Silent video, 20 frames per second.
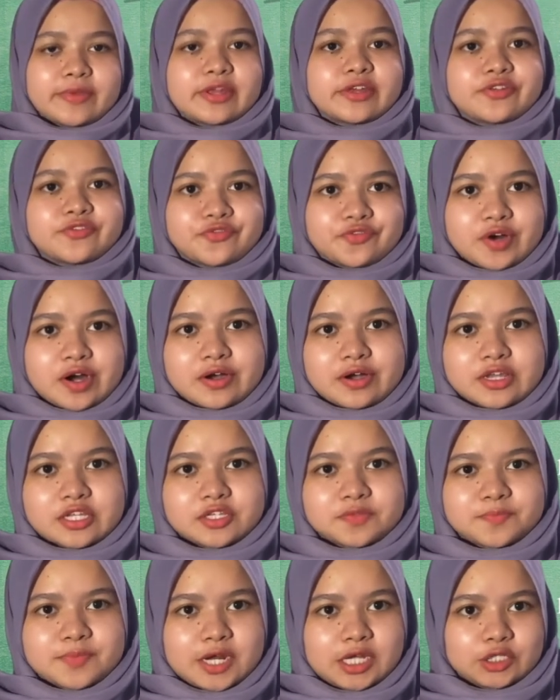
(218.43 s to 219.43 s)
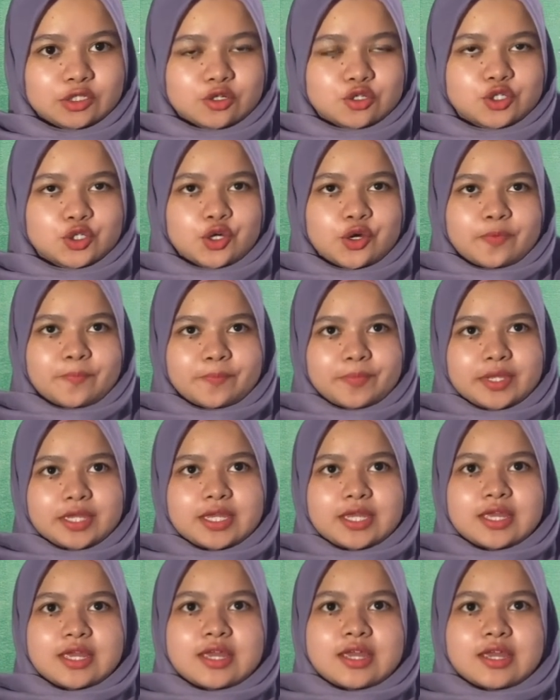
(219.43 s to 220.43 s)
infrared spectroscopy
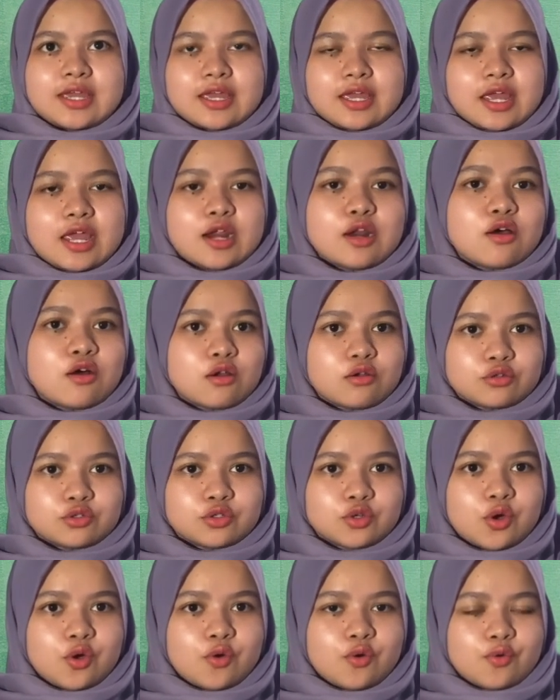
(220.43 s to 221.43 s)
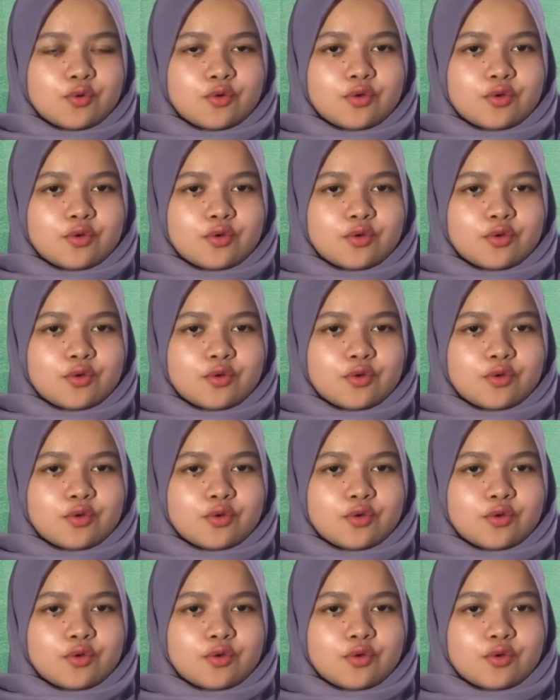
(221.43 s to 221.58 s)
and also